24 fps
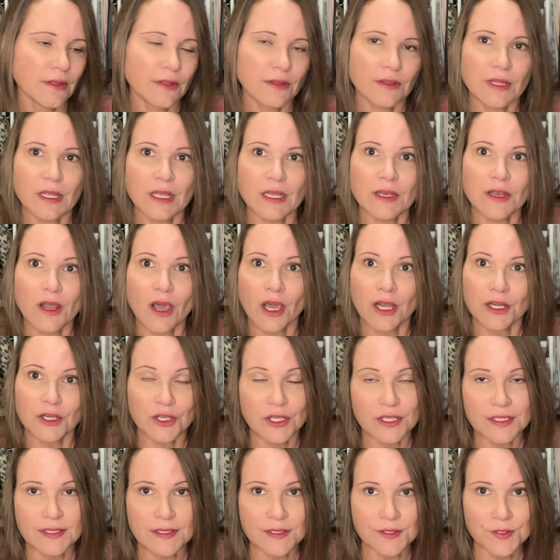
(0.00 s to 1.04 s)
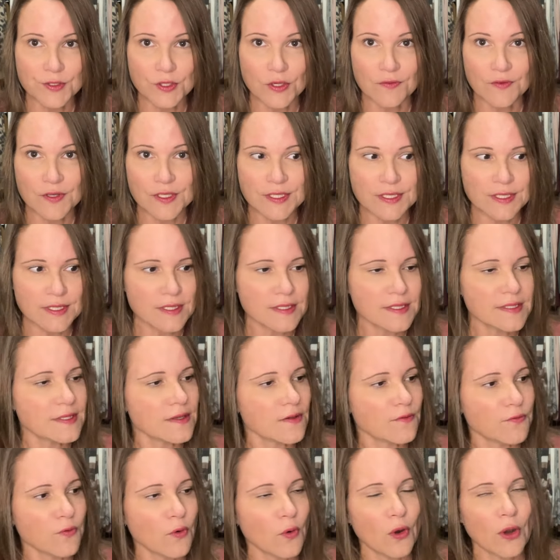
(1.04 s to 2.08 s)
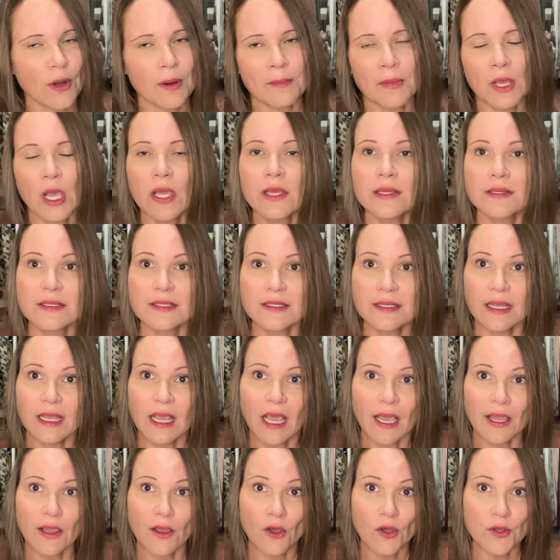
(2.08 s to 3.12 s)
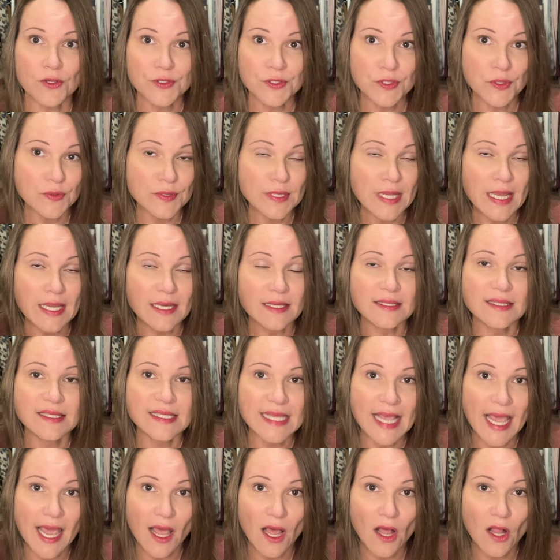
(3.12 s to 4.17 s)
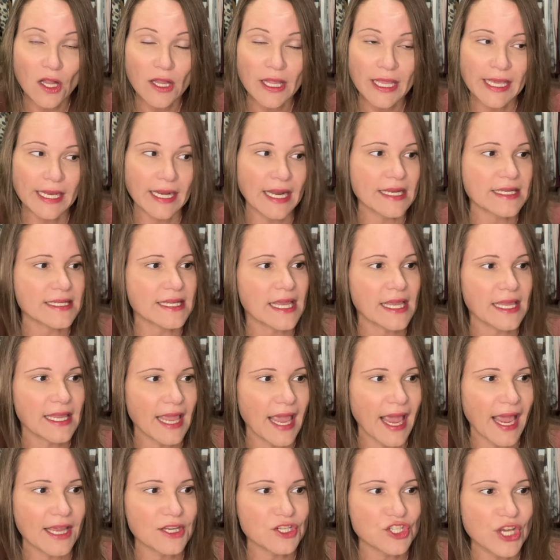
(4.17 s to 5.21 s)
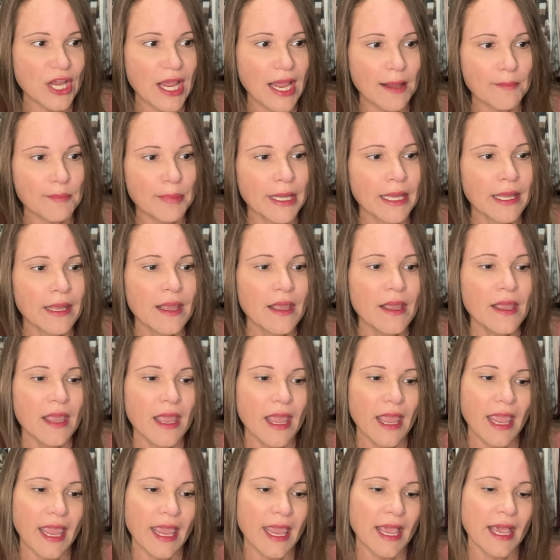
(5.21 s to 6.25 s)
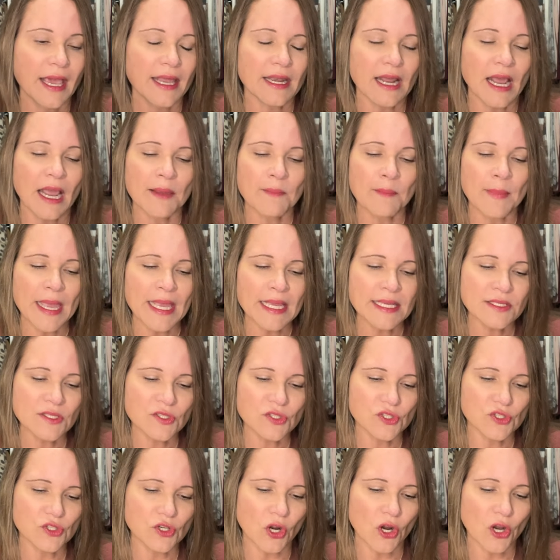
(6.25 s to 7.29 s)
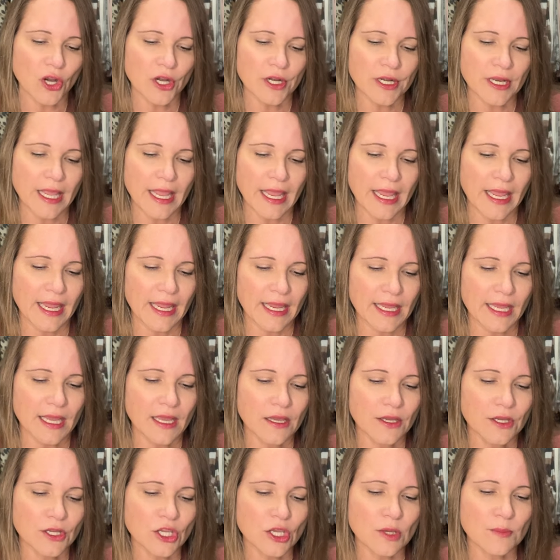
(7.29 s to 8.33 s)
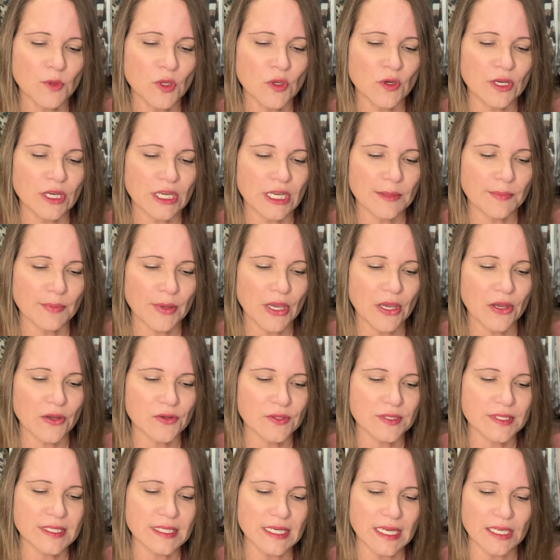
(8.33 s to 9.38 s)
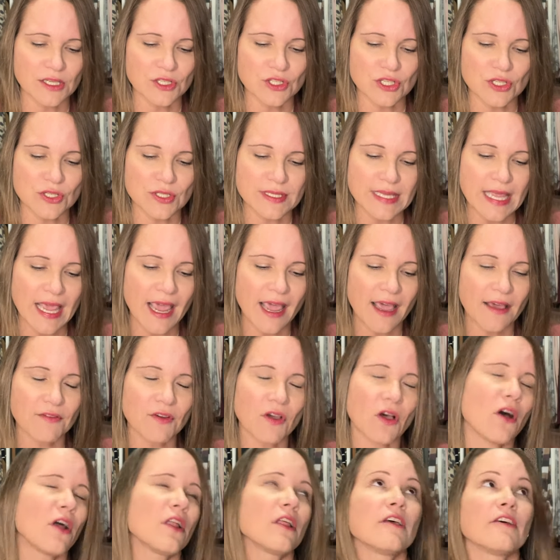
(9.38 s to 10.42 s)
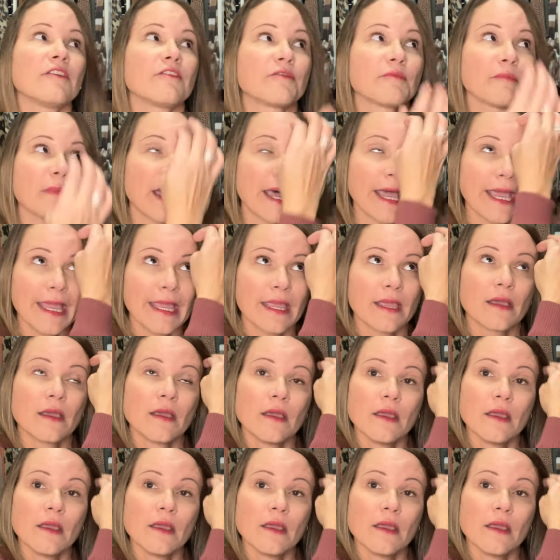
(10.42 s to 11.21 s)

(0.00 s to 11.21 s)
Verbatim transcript: the non-goods and services form. I also take Zelle and I take Cash App. And I may start a community post and just have all of my